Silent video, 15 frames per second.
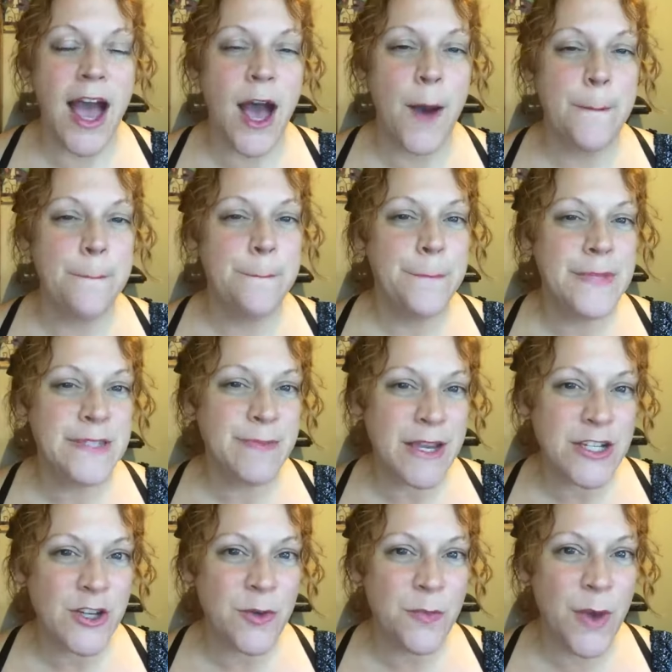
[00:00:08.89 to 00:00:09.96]
a
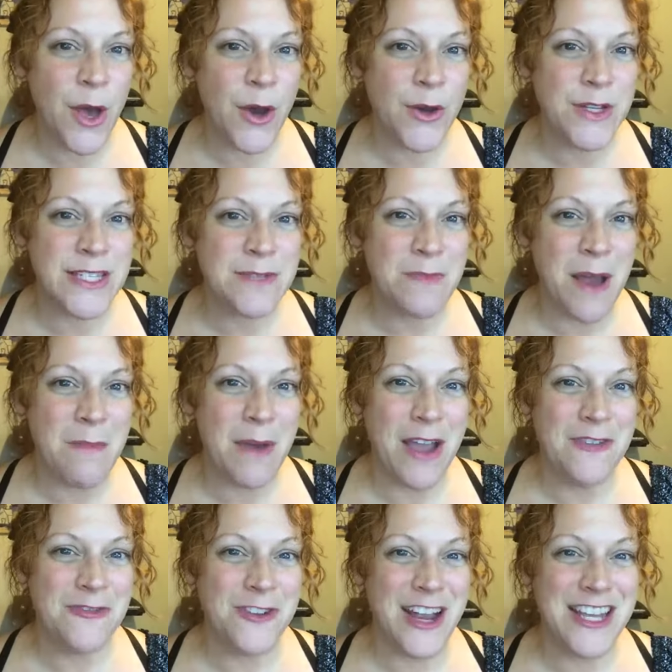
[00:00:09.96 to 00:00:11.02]
special post by
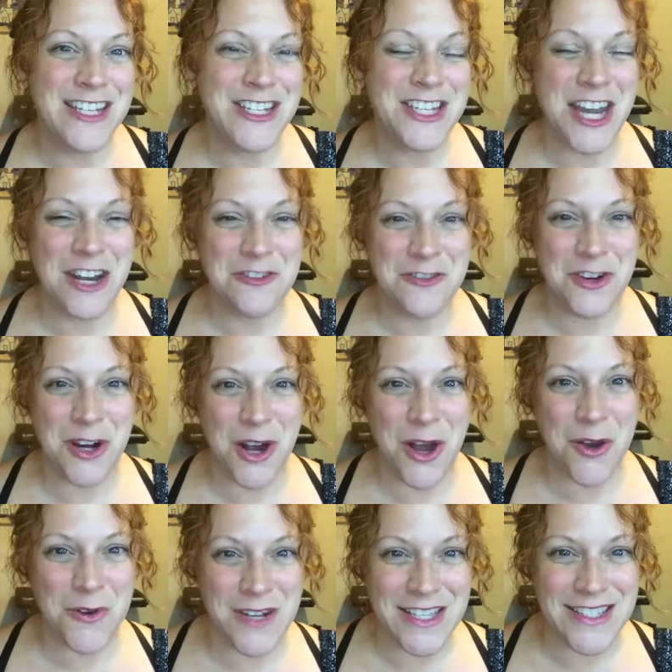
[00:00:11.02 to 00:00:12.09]
my friend Jennifer
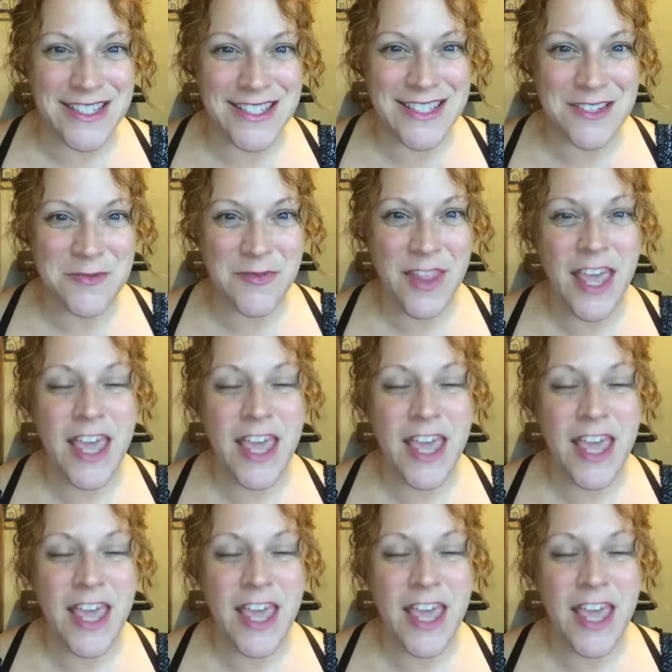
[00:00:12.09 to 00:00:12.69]
Owens.